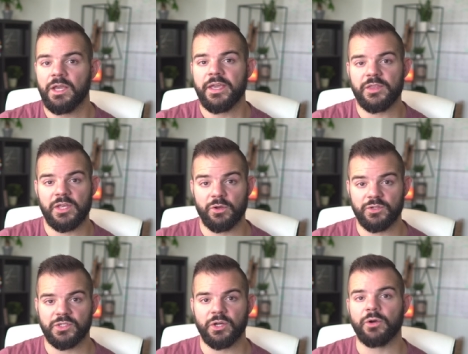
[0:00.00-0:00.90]
And then
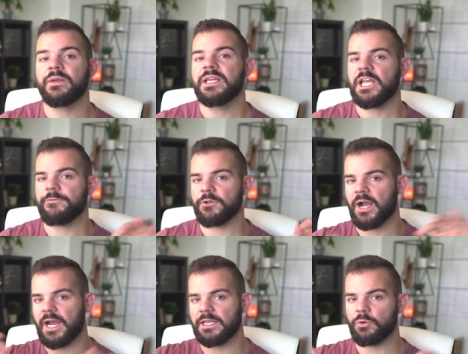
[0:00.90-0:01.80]
also, if you're
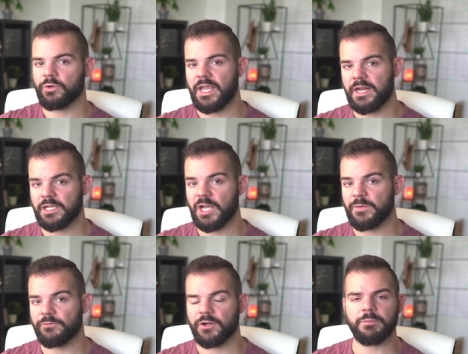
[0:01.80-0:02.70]
highly organic
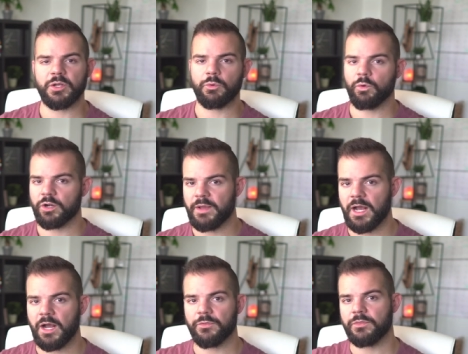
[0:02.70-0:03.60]
coming from, you know, word of
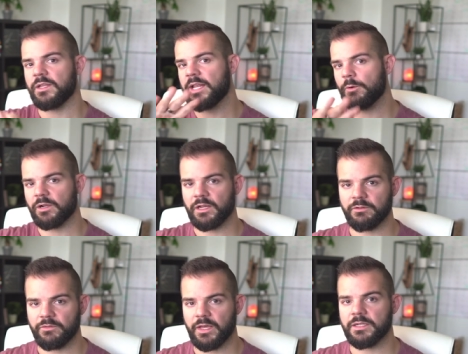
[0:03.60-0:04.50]
mouth, a networking
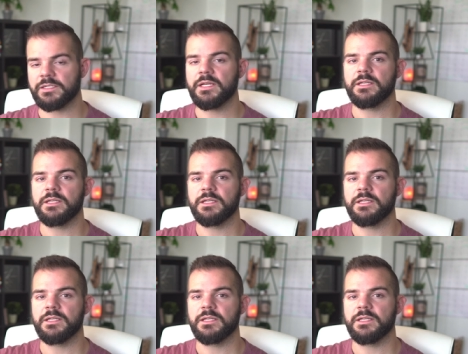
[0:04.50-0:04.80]
event,